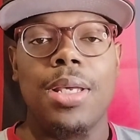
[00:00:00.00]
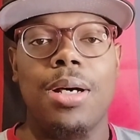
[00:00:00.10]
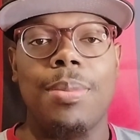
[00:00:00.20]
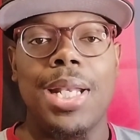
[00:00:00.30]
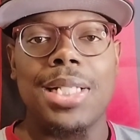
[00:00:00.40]

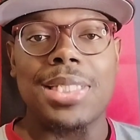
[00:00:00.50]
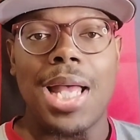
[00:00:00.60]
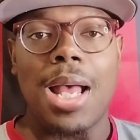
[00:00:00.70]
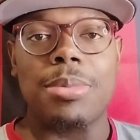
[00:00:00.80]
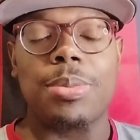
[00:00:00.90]
and at
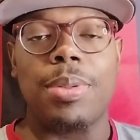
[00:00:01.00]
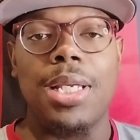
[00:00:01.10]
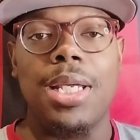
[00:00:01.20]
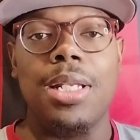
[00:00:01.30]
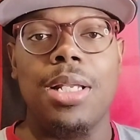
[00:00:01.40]
times
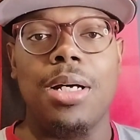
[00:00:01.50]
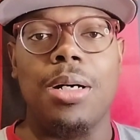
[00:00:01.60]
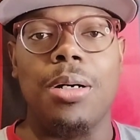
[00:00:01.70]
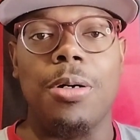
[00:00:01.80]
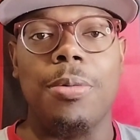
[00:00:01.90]
played
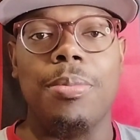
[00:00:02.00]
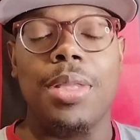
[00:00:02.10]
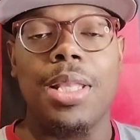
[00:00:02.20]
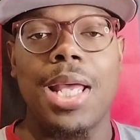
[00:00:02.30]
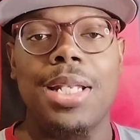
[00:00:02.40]

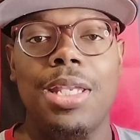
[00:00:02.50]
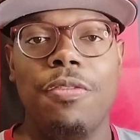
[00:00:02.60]
that